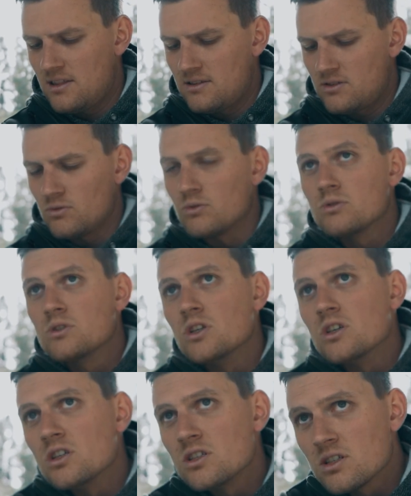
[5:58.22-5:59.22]
it's all
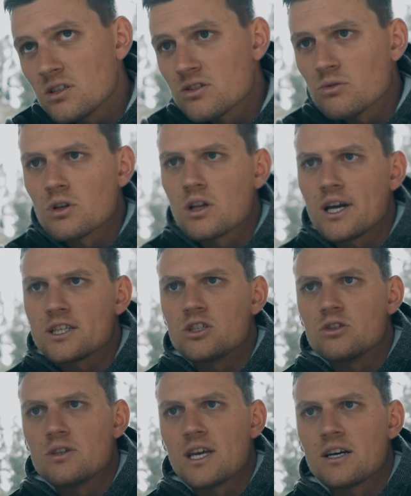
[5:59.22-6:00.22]
good. So what I like to
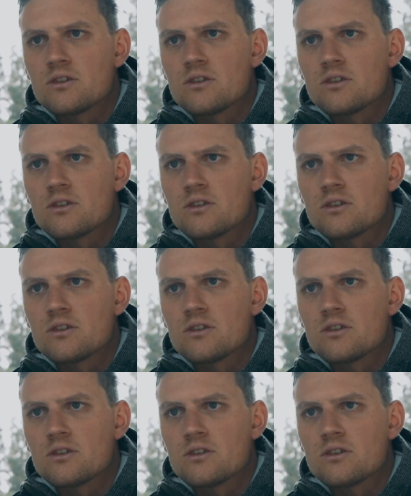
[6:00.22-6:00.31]
do now